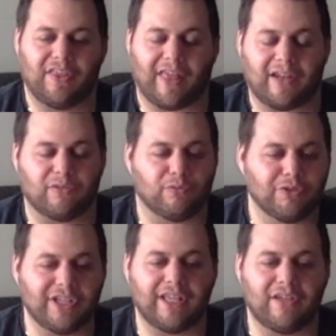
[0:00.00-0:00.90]
that
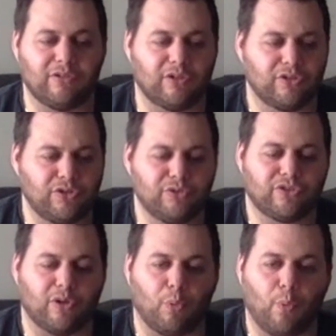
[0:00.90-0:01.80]
really
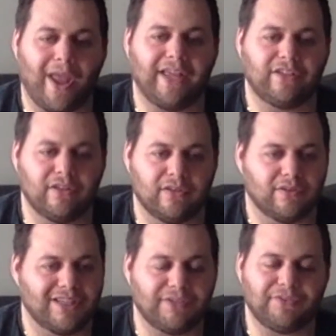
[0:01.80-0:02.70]
used a
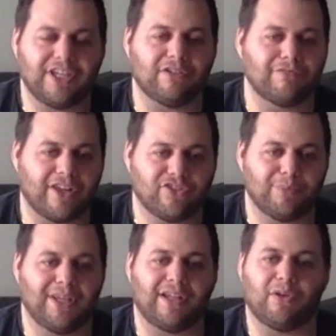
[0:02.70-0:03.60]
weightlifting
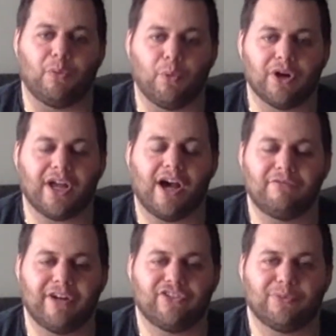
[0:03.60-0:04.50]
regimen and a
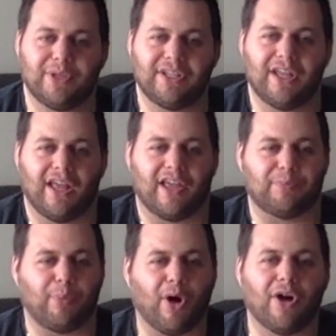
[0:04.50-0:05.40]
workout regimen as
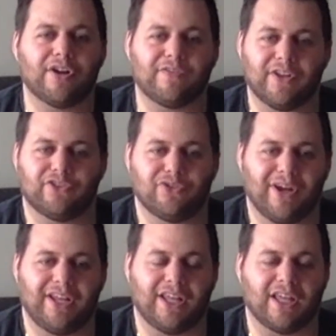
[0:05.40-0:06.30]
part of their
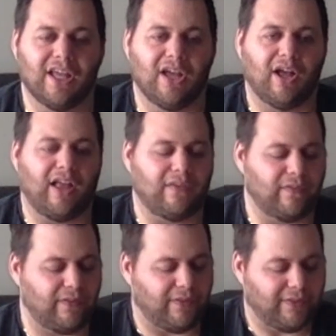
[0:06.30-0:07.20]
training.
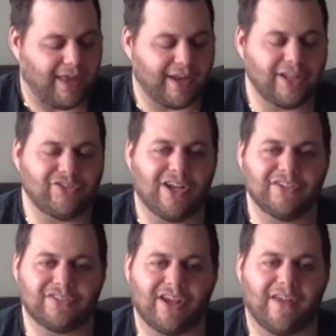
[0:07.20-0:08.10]
And the
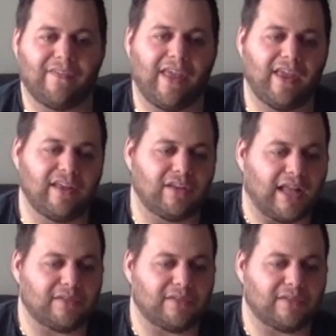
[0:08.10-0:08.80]
NHL side, they